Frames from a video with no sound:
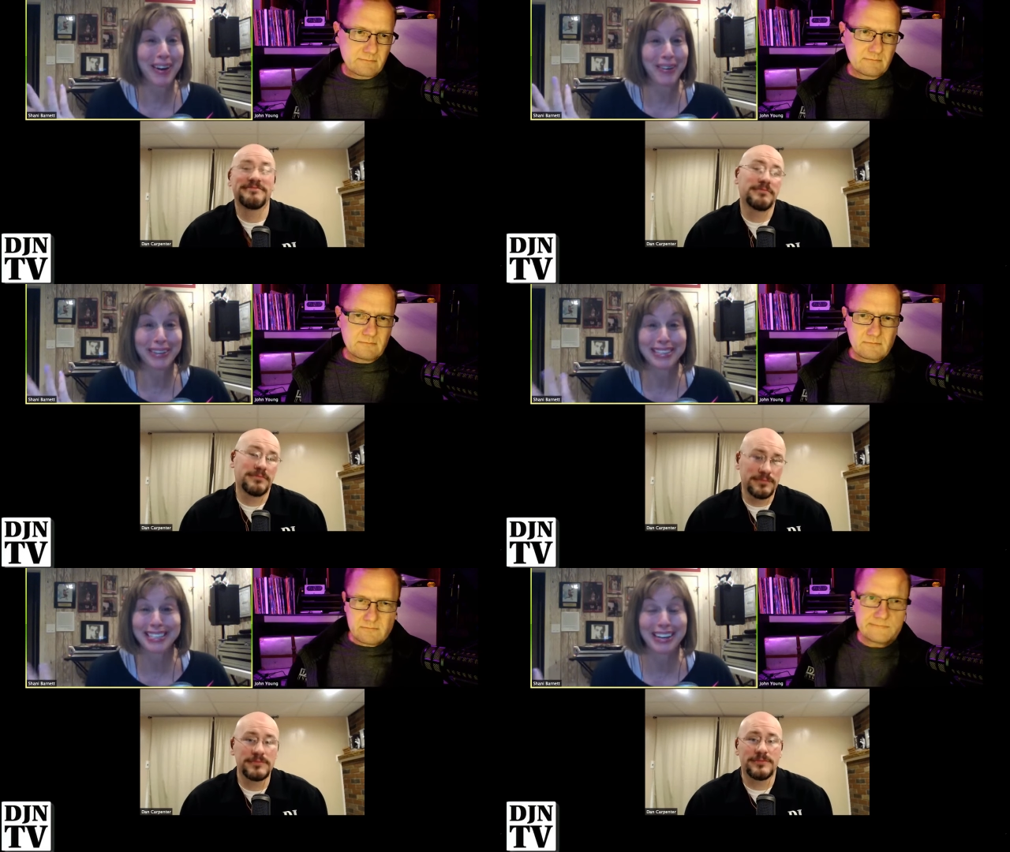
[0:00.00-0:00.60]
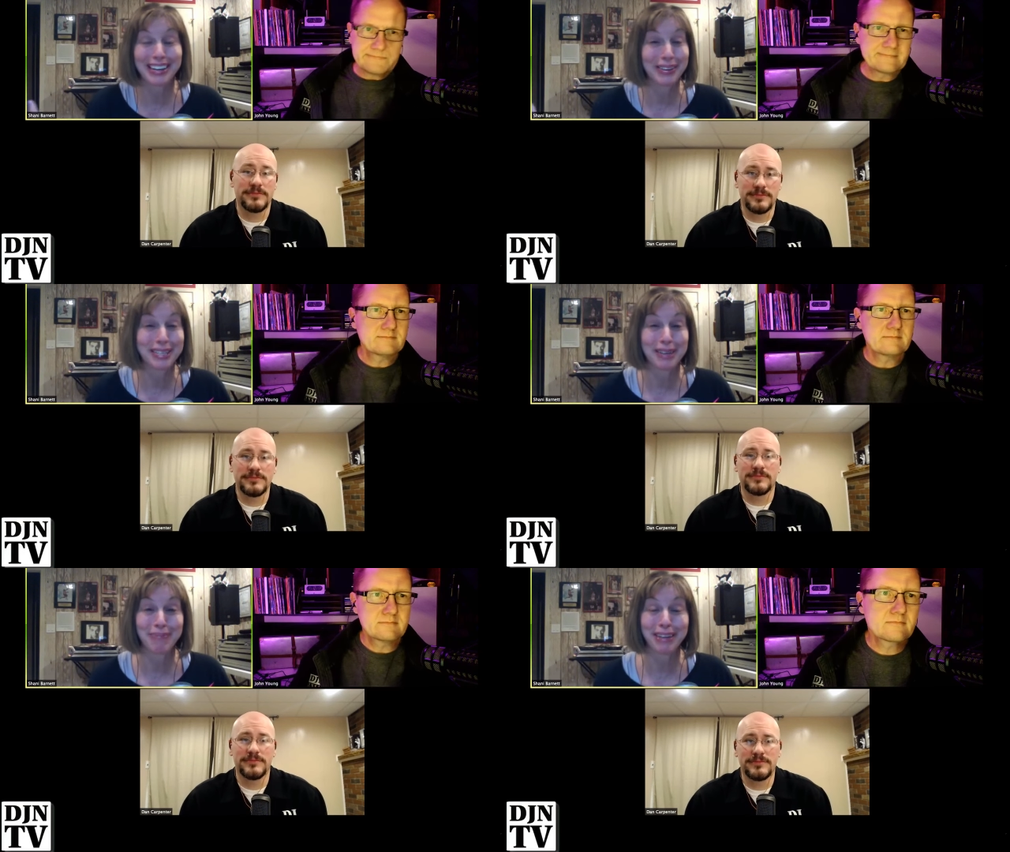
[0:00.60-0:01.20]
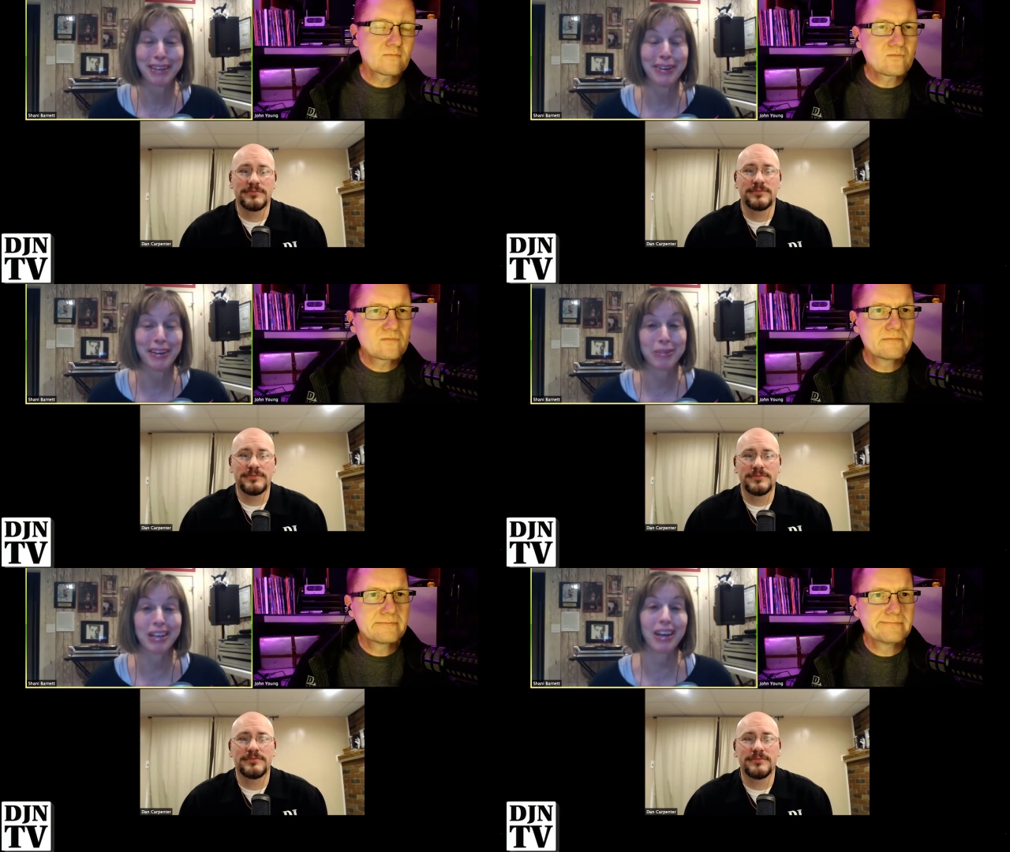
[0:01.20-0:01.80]
Speaker 1: with, you know, something new. Everyone's
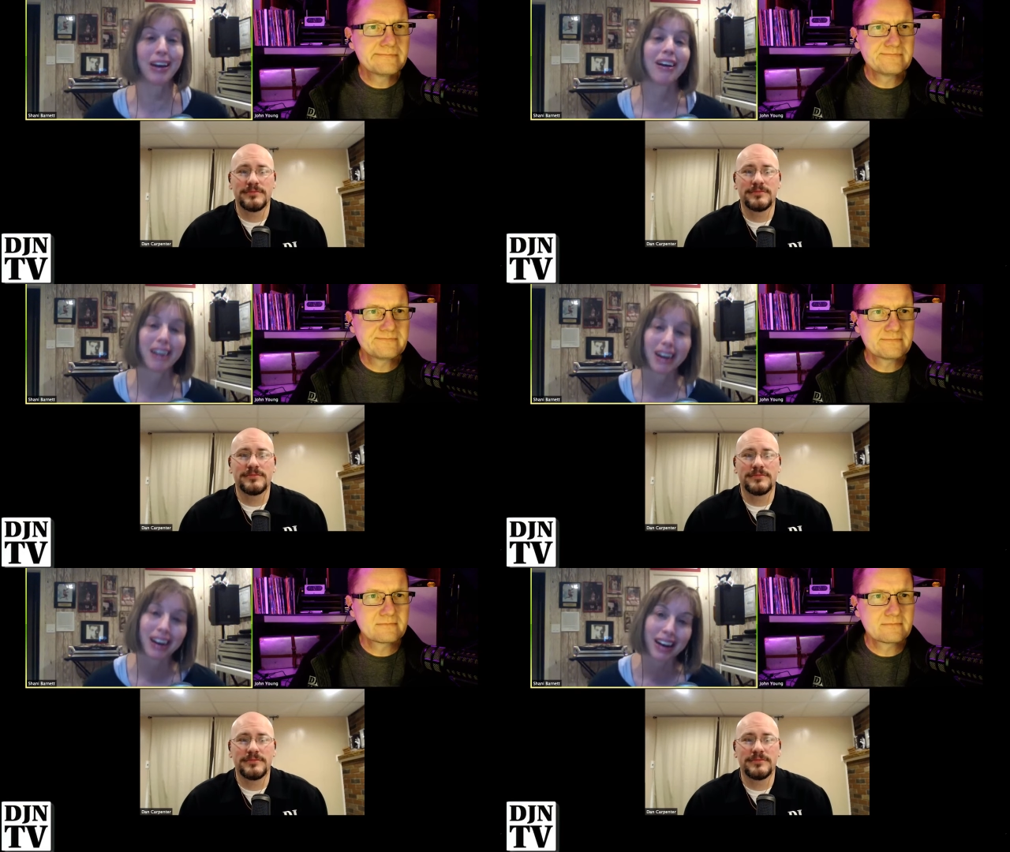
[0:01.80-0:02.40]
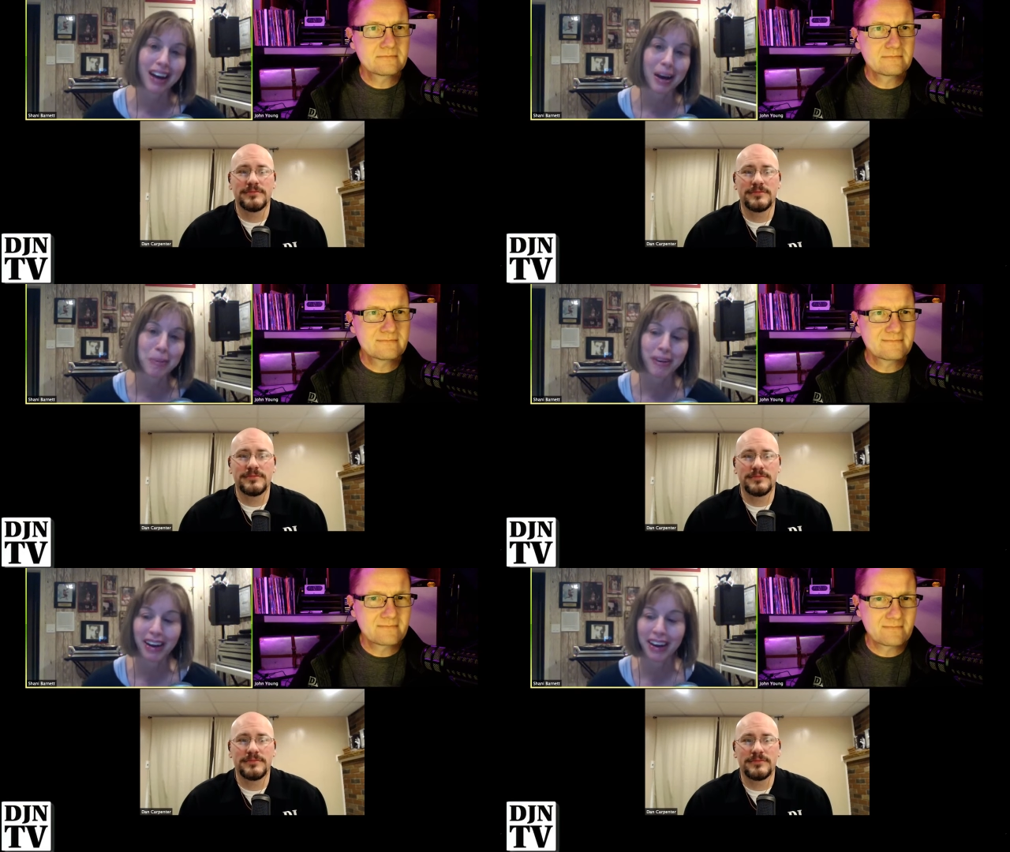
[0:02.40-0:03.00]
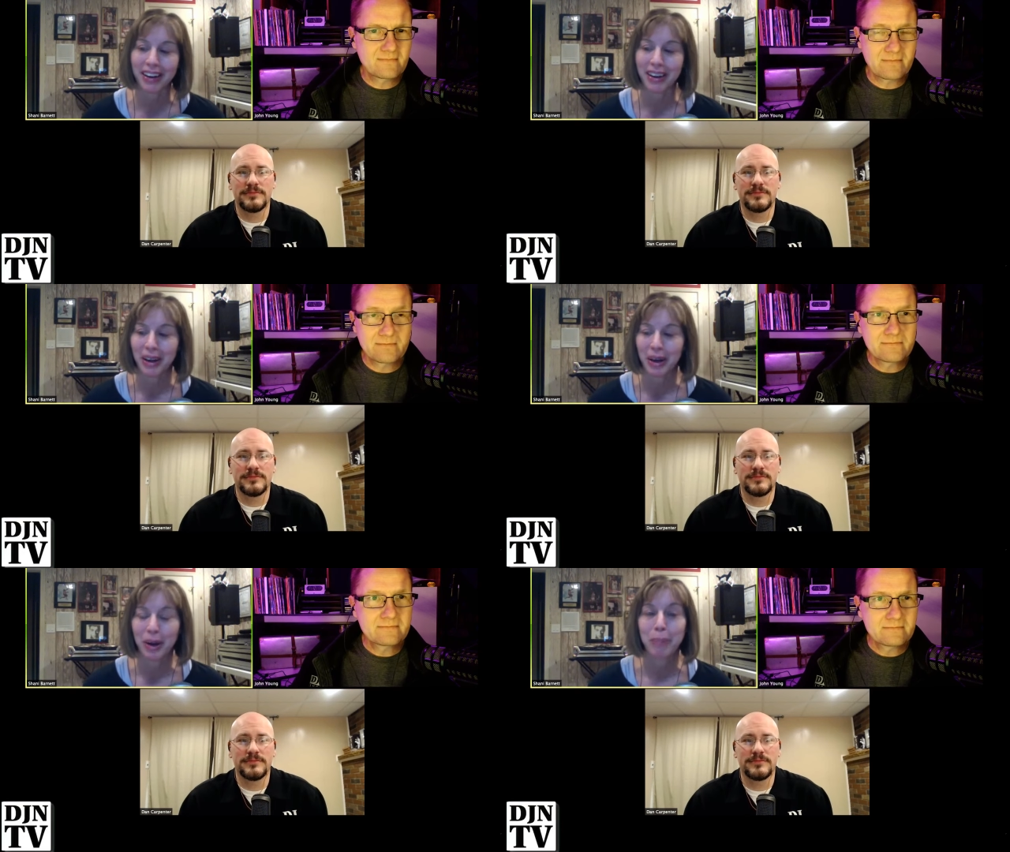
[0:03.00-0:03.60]
like, oh God, I got to upgrade.
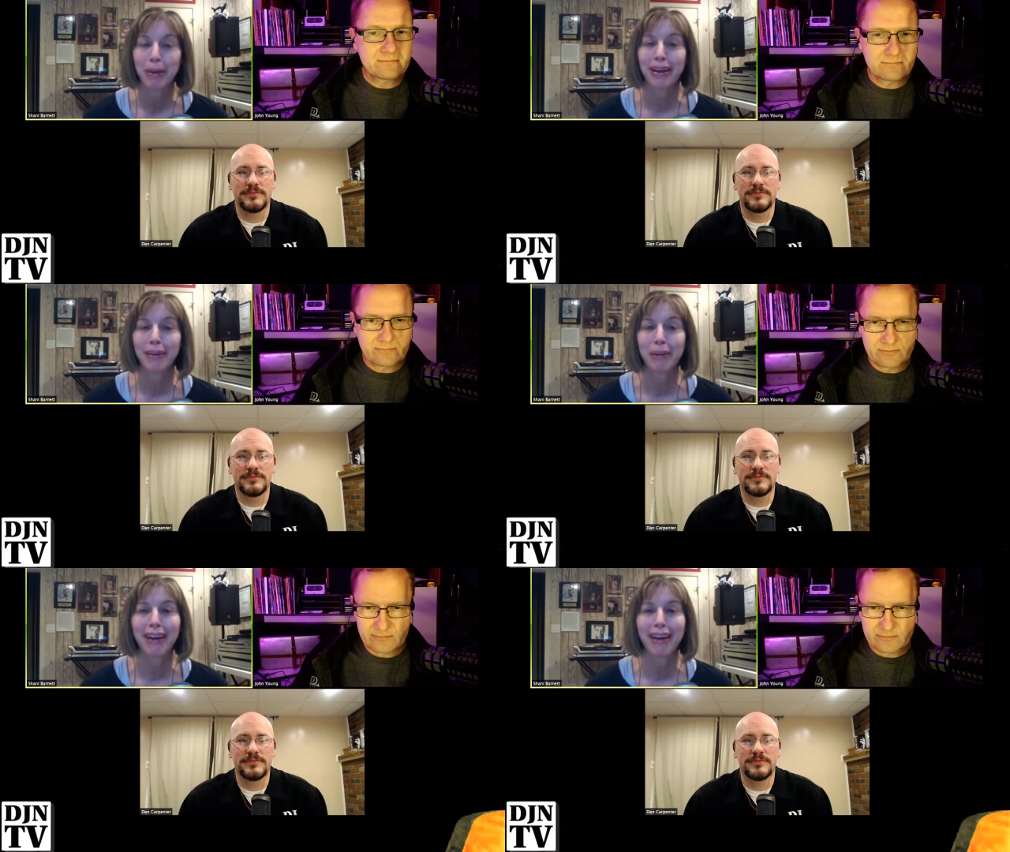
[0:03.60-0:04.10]
But, but I